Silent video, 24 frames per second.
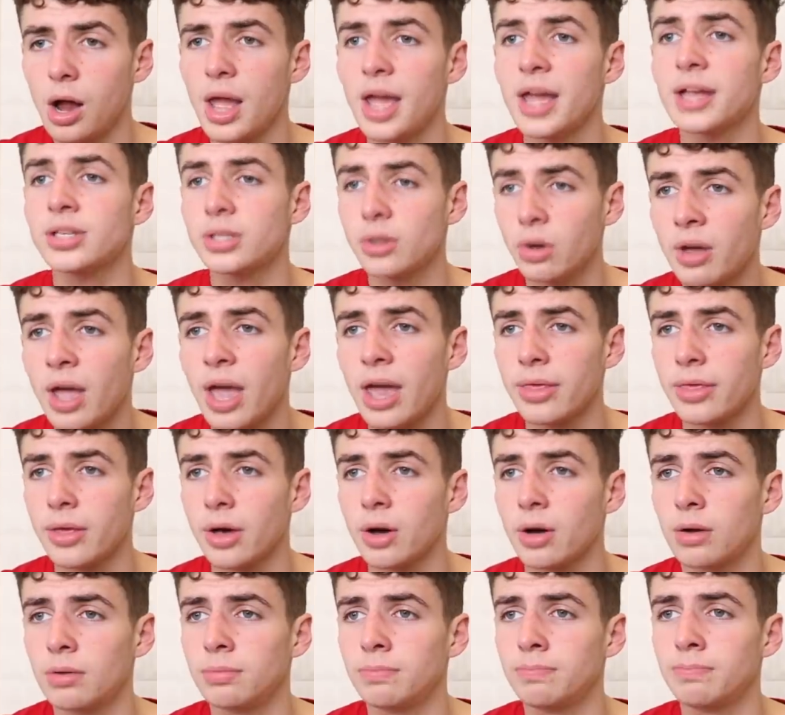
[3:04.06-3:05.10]
It's okay
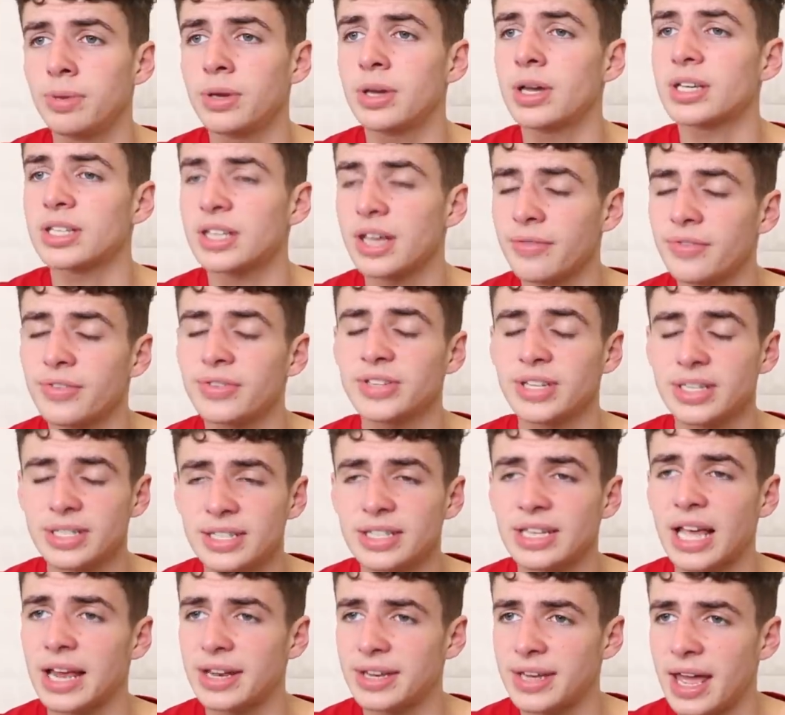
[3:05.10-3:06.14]
though, because ever since
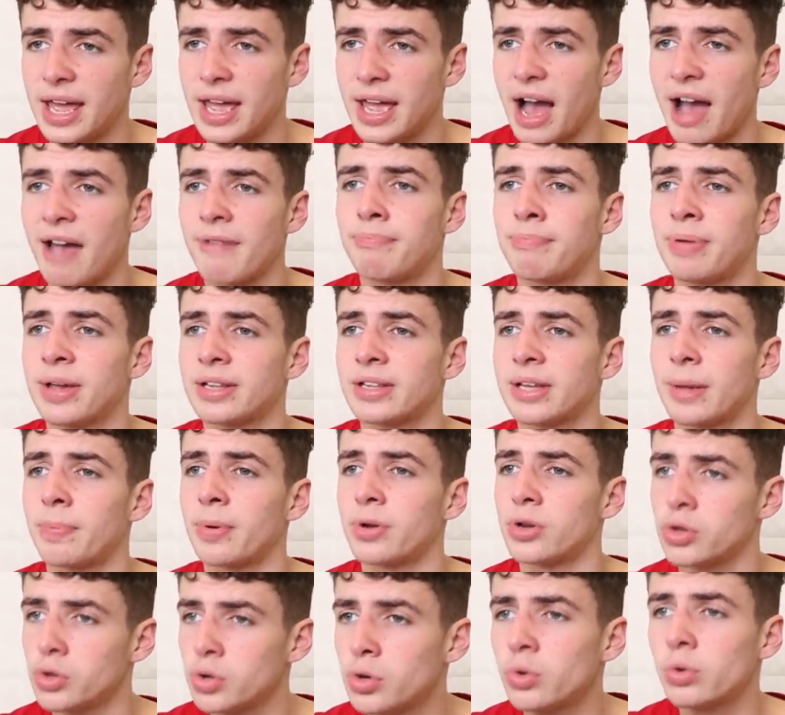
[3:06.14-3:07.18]
that day, I've picked up
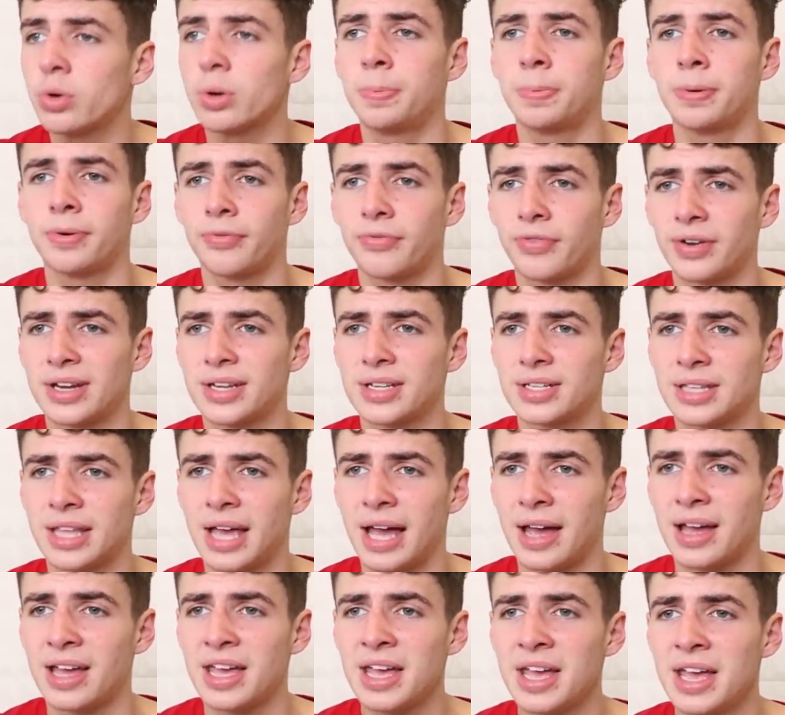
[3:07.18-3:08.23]
a new group of friends
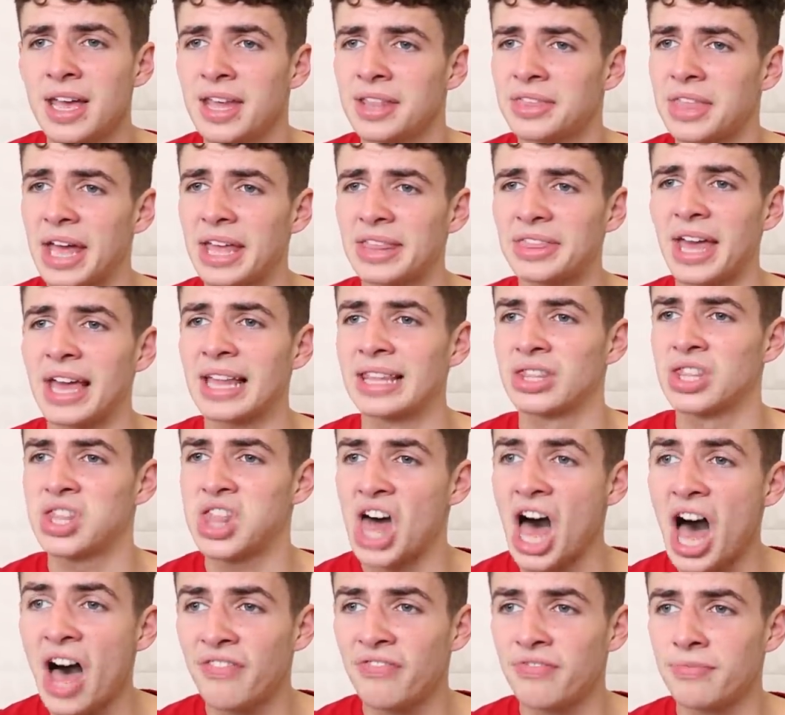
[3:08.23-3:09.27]
that
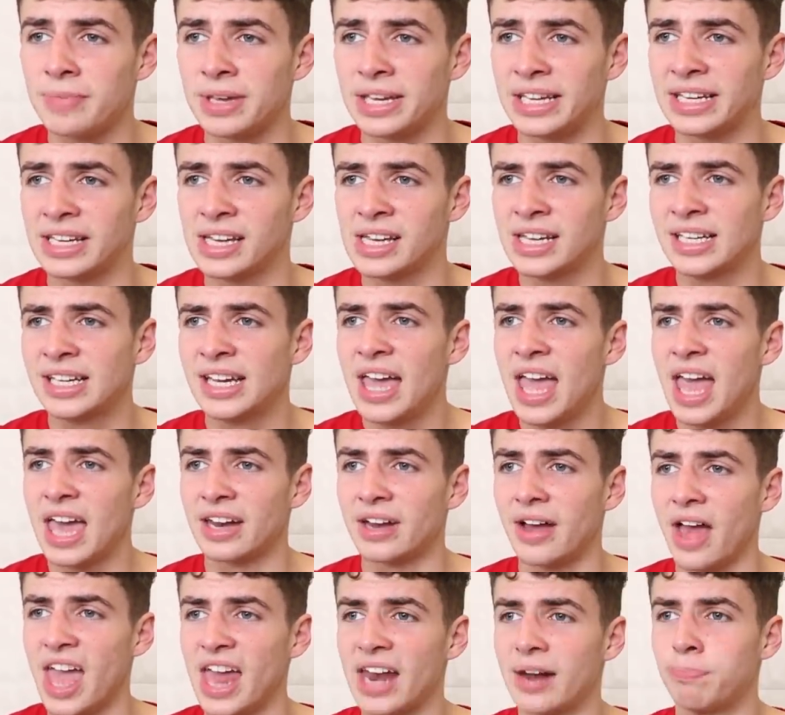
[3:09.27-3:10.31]
love me
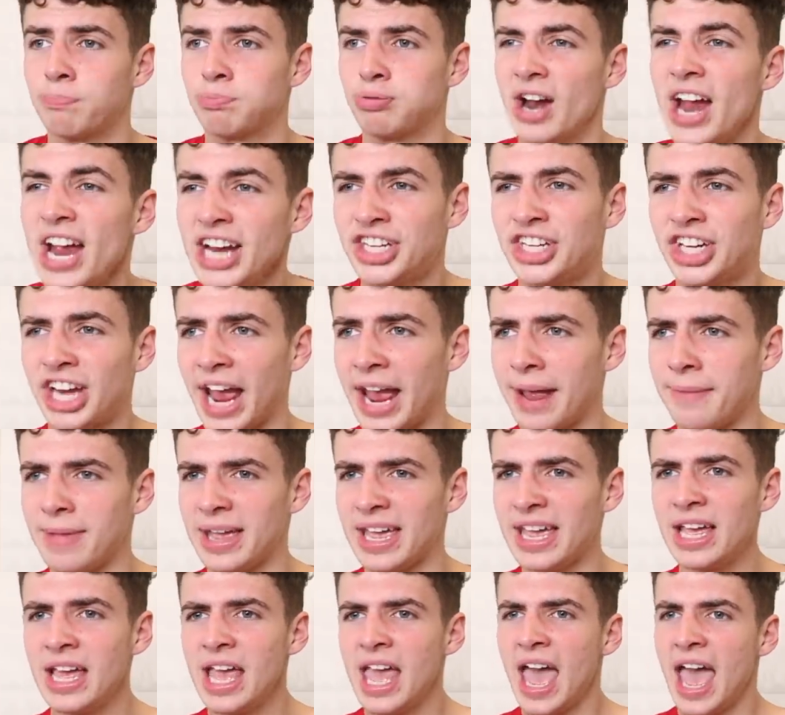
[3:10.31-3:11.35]
and appreciate
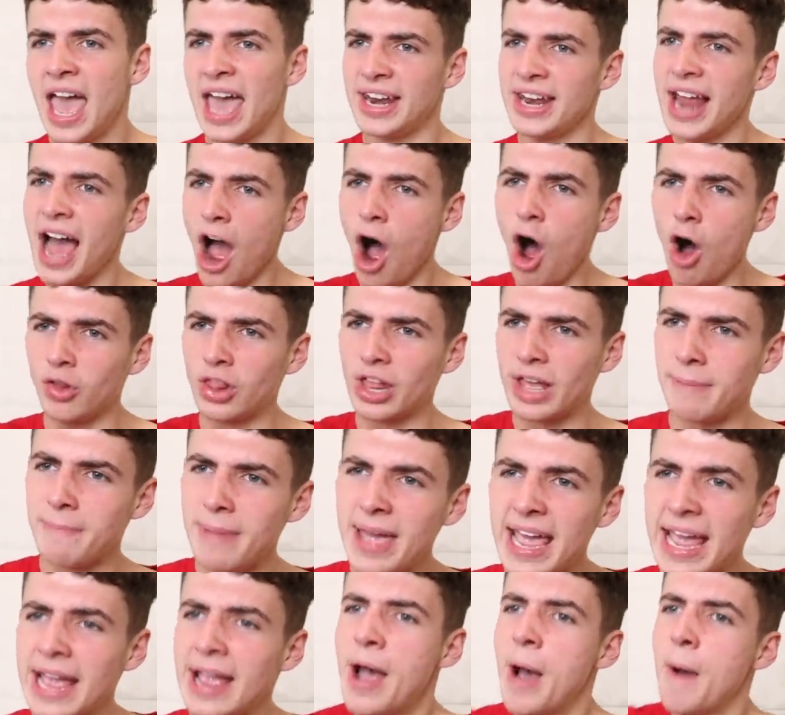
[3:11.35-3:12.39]
me, and not only
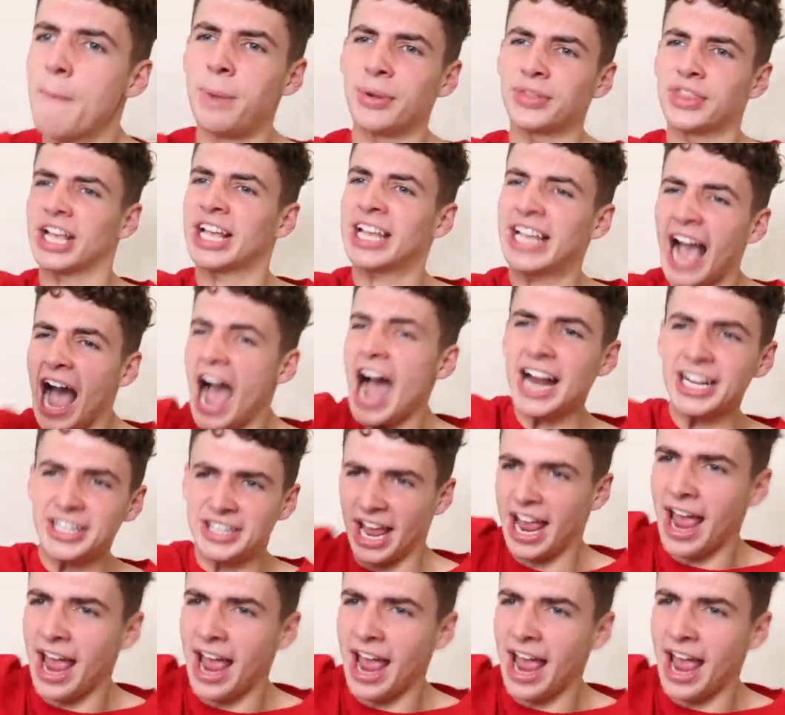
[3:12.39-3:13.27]
me, but the god